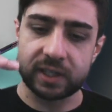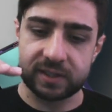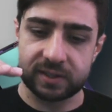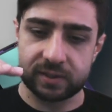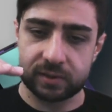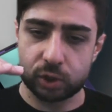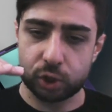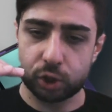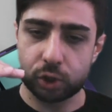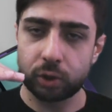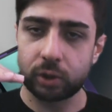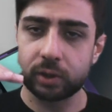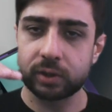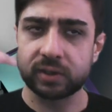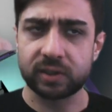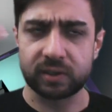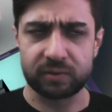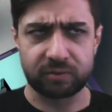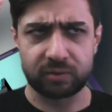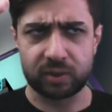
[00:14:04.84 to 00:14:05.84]
is
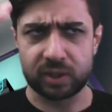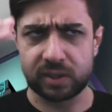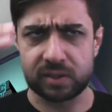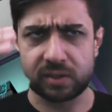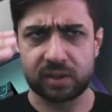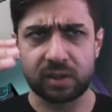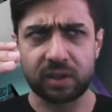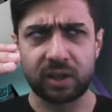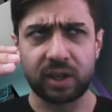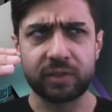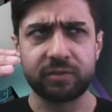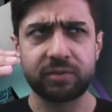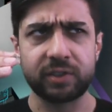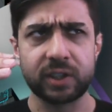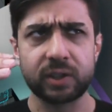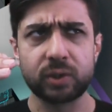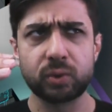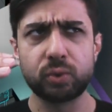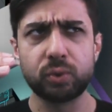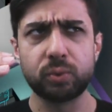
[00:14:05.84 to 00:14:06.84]
short, was I
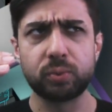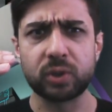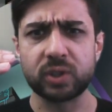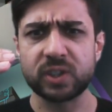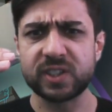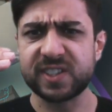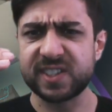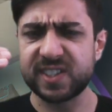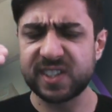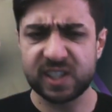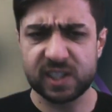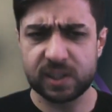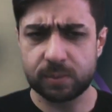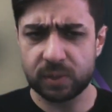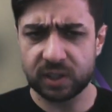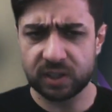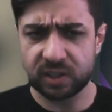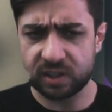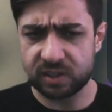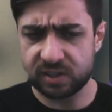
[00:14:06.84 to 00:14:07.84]
think 2.6
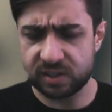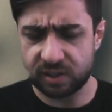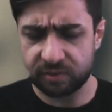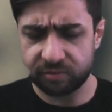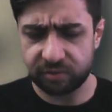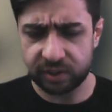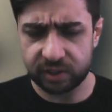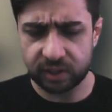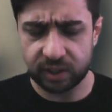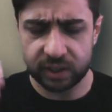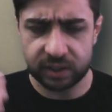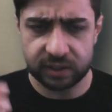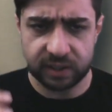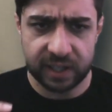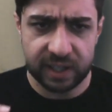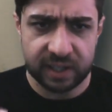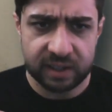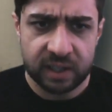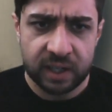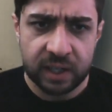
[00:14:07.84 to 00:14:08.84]
meters, something like
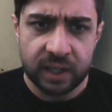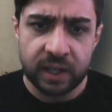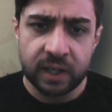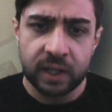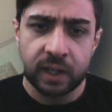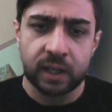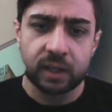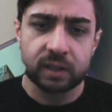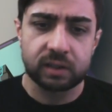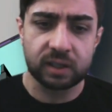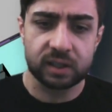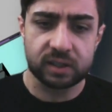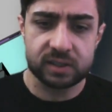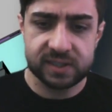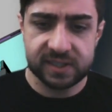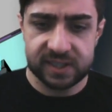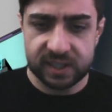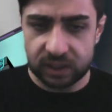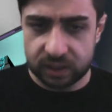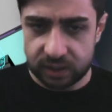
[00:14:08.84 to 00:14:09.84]
that. The
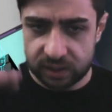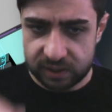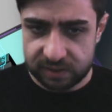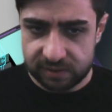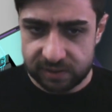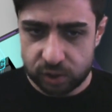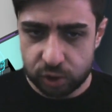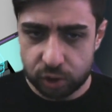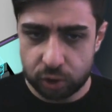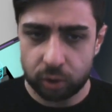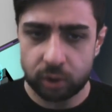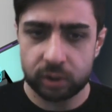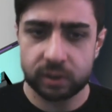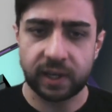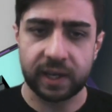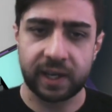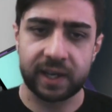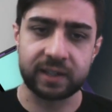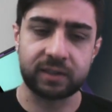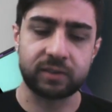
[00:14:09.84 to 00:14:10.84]
ceiling is short
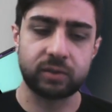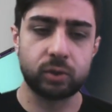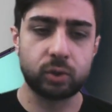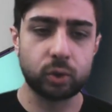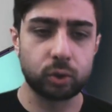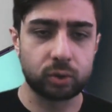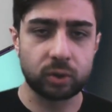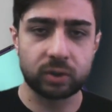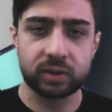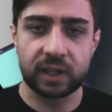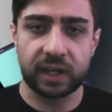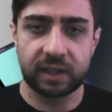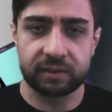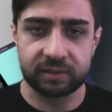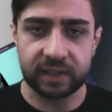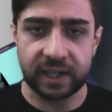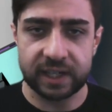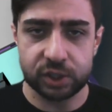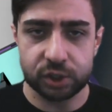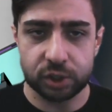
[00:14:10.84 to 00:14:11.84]
and you don't have
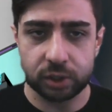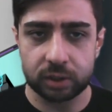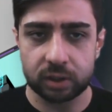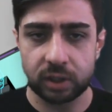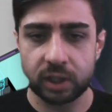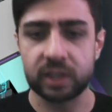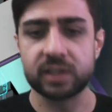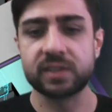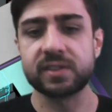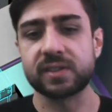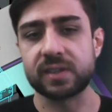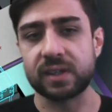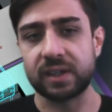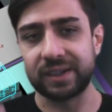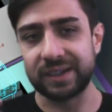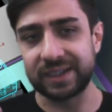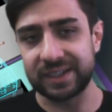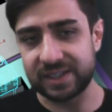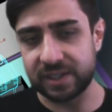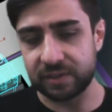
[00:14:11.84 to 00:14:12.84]
natural lights.
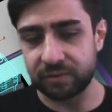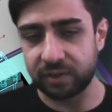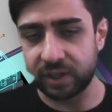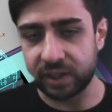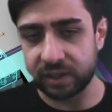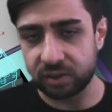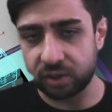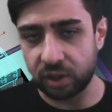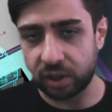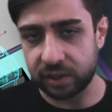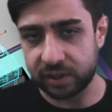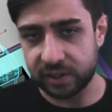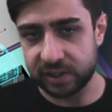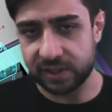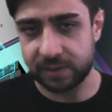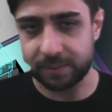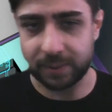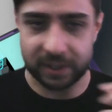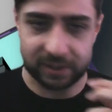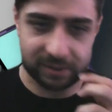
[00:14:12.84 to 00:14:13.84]
It's a very dark
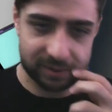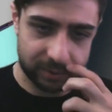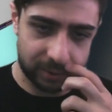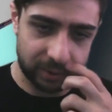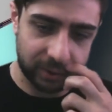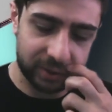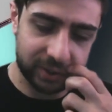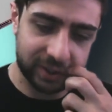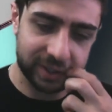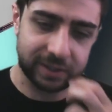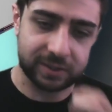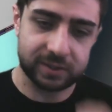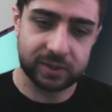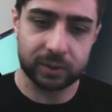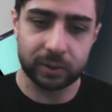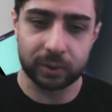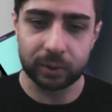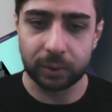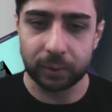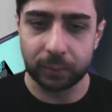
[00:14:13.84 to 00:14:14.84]
space. Okay,
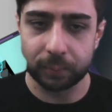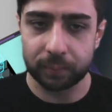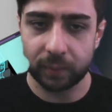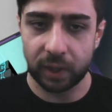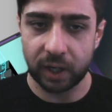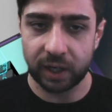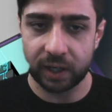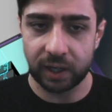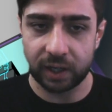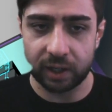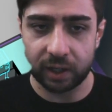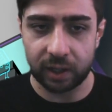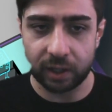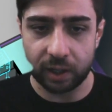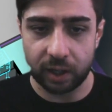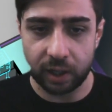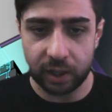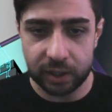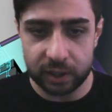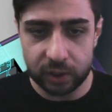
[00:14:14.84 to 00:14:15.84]
so
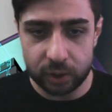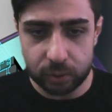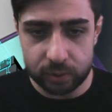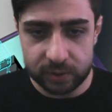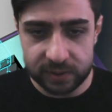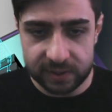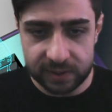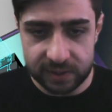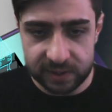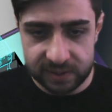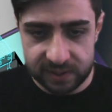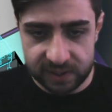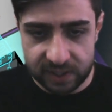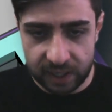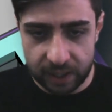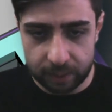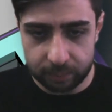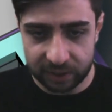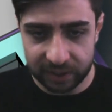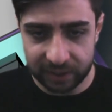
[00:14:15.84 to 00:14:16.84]
I used this
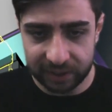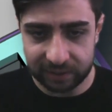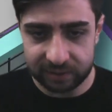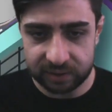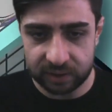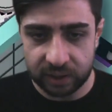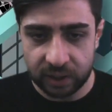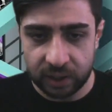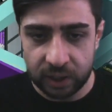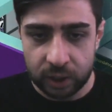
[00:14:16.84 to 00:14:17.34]
cabinet